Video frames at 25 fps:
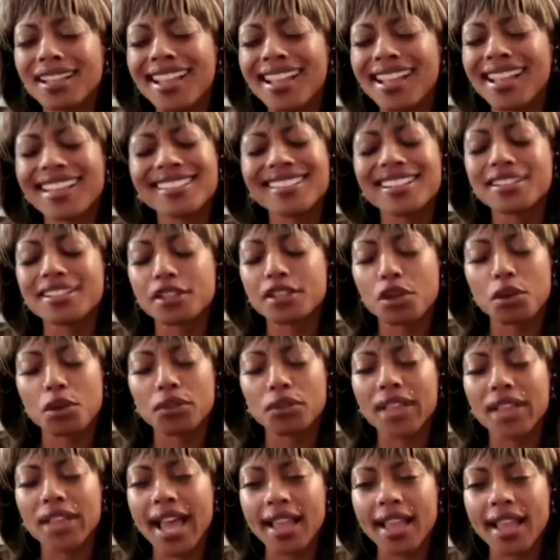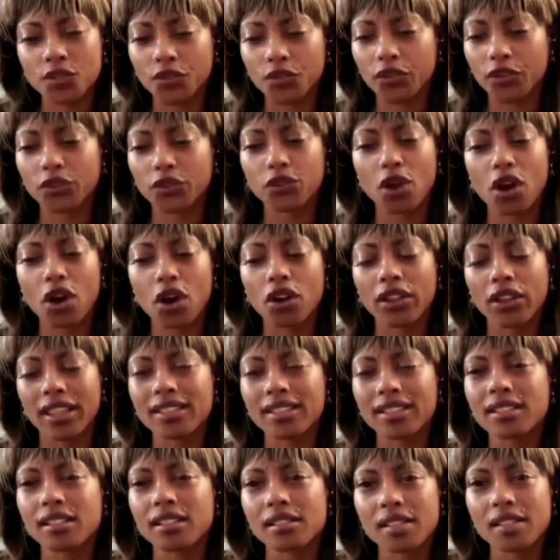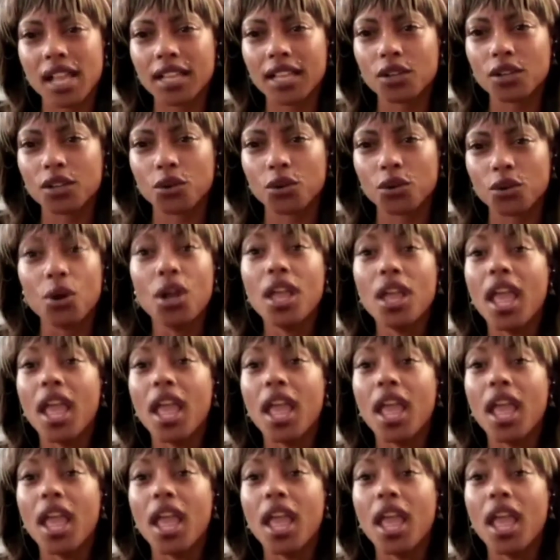It doesn't last for long. It's a cycle.